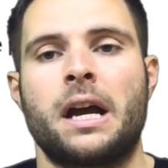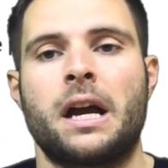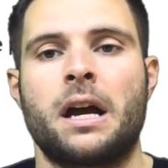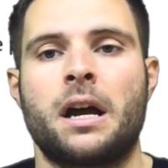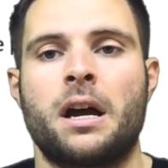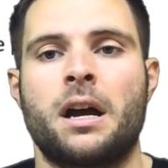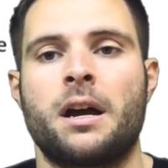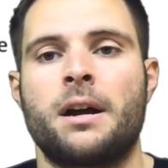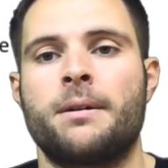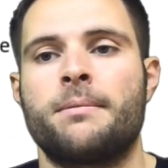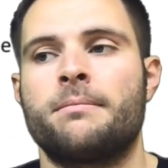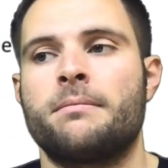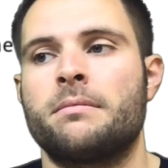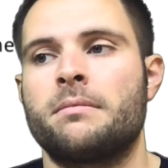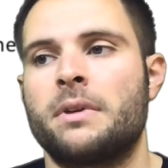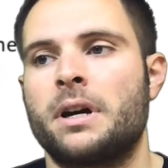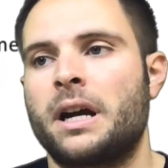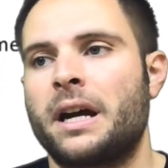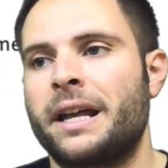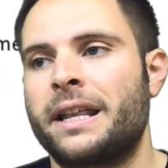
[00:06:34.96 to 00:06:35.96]

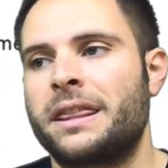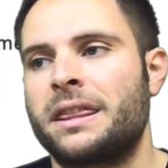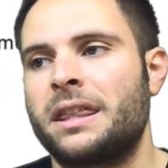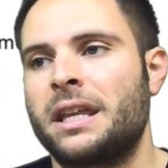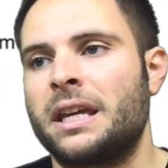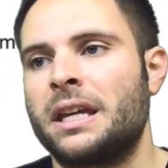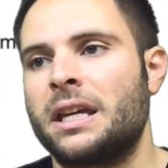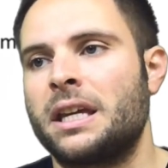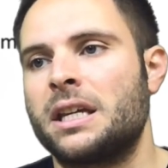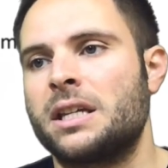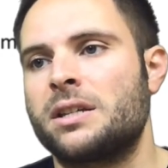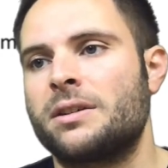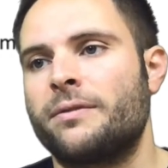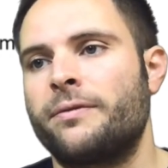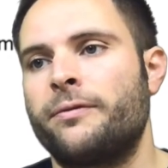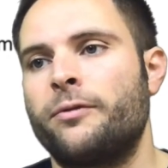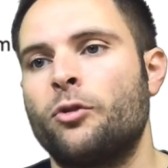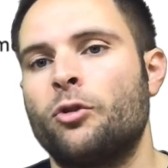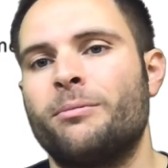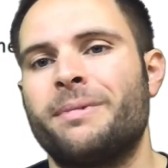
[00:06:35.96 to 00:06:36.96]
I think it's a
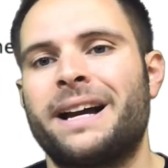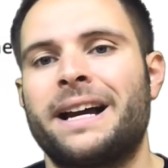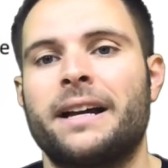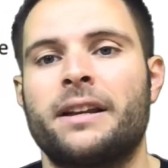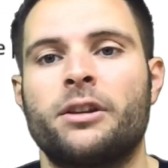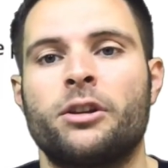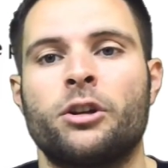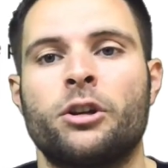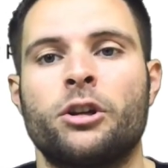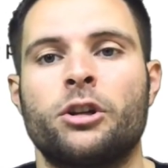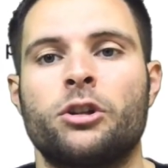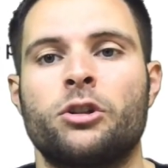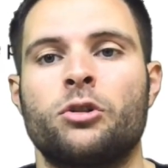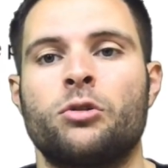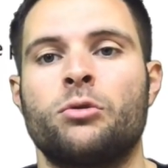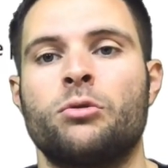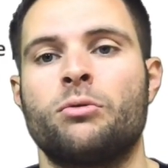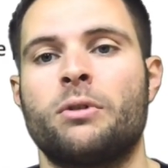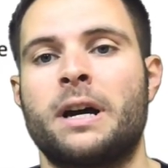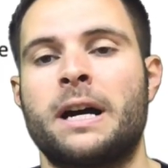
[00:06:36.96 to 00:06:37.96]
format that
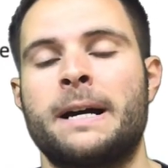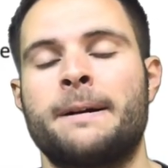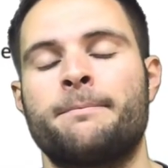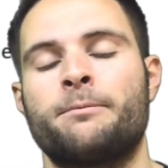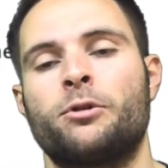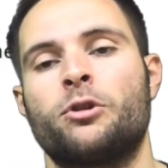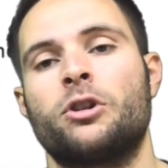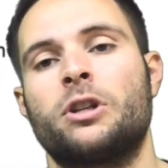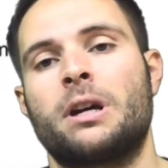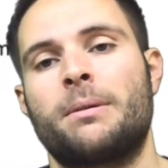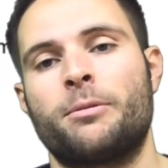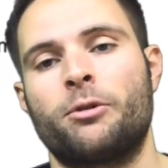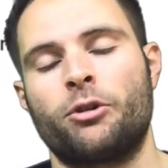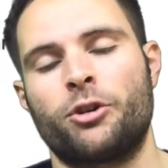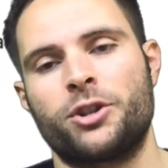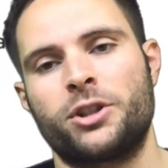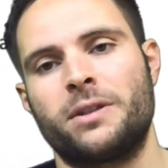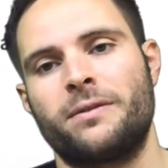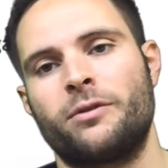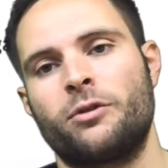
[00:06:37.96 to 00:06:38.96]
you could come
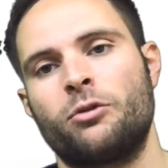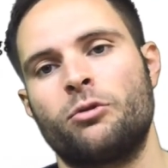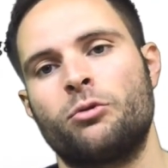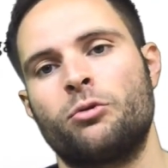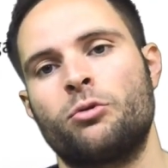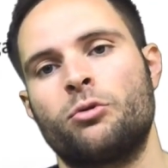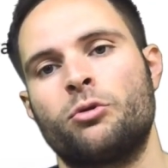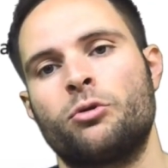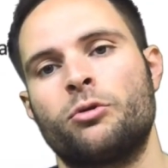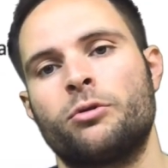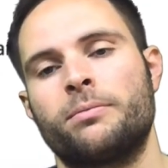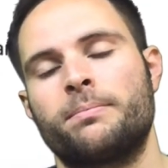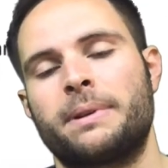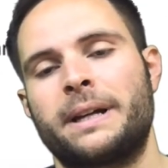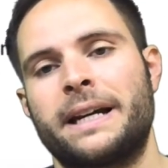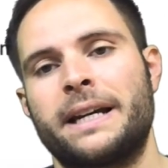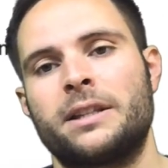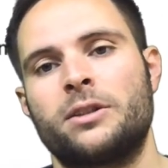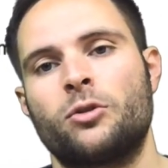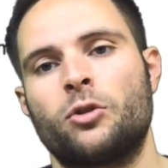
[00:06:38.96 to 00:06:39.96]
across if you're
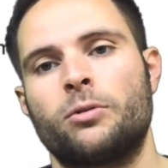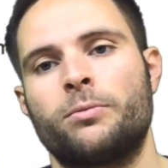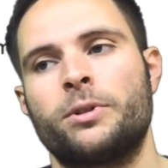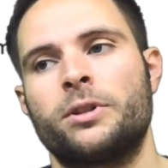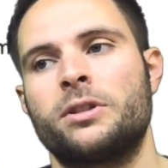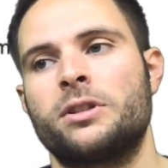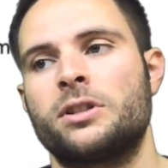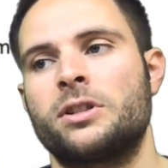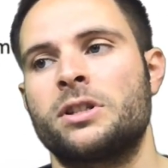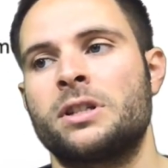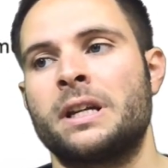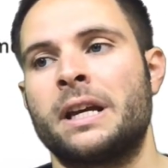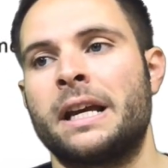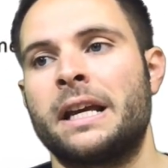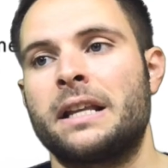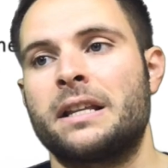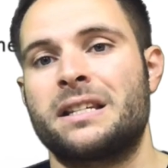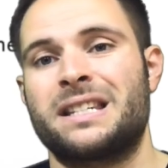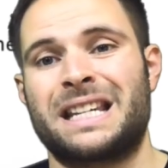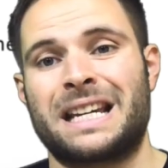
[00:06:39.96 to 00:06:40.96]
playing tournaments,
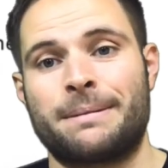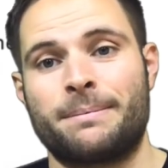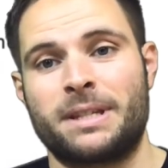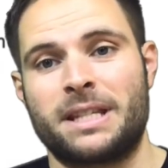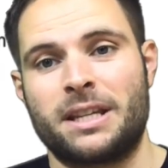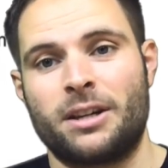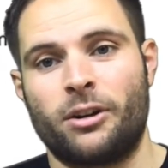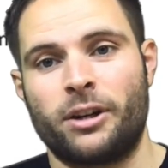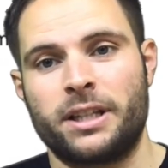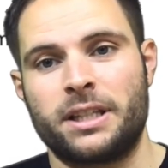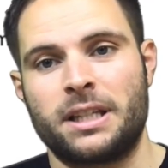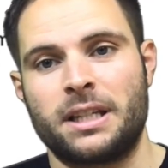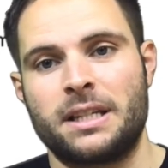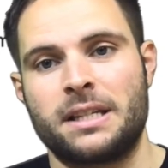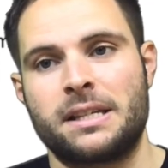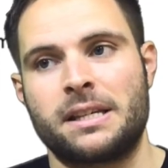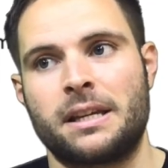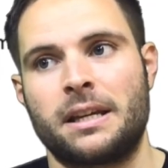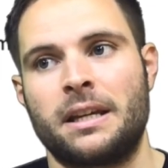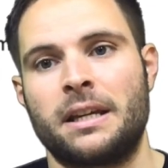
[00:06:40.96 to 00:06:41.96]
the same as the
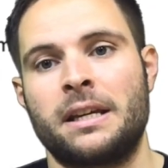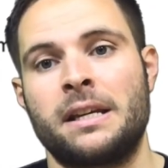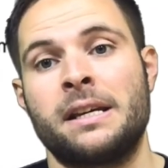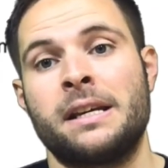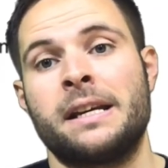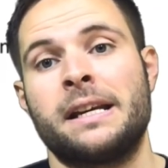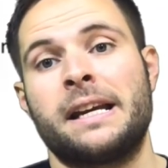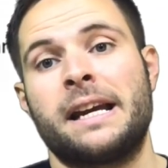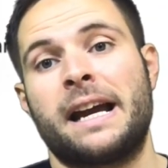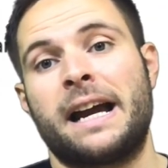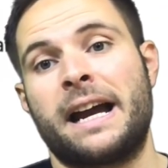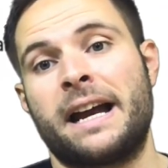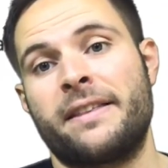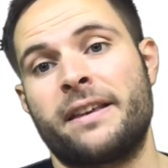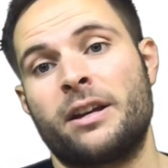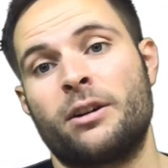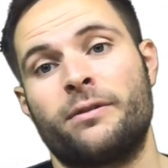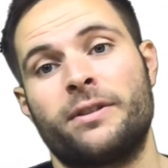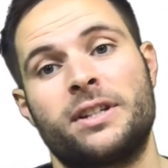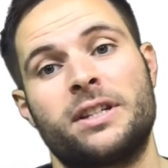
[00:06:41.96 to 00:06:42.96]
ITC, and
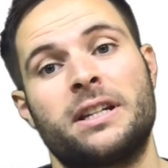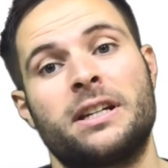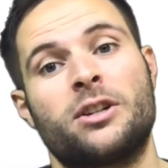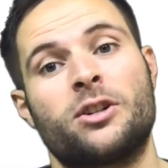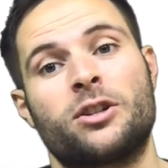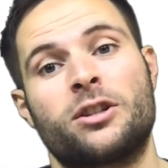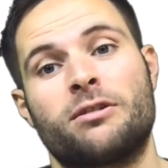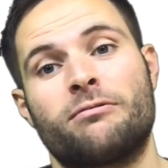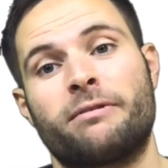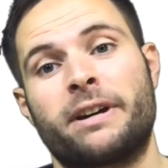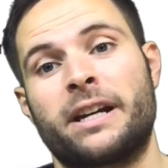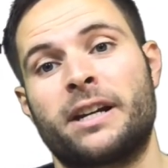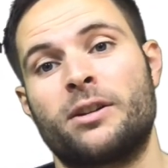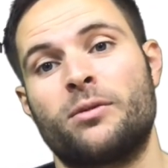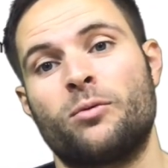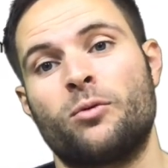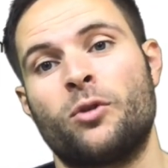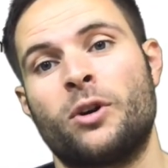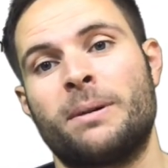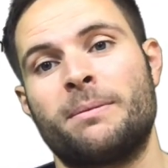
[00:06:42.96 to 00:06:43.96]
then obviously just the regular
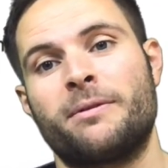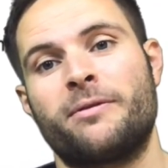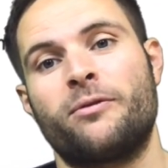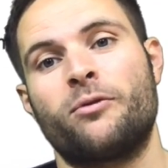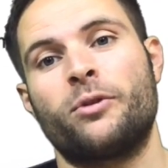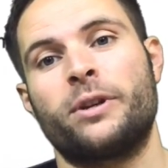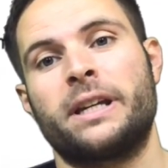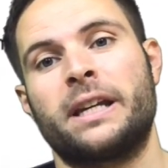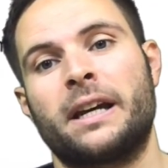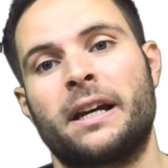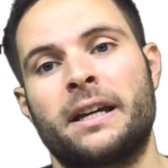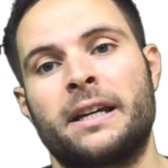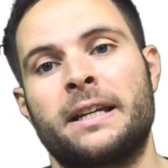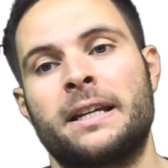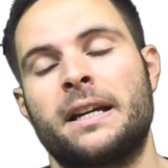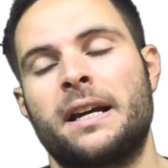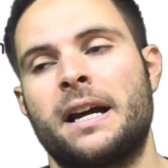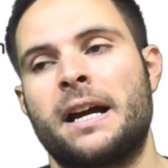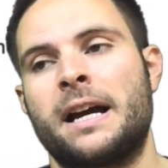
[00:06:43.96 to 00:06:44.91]
Warhammer 40k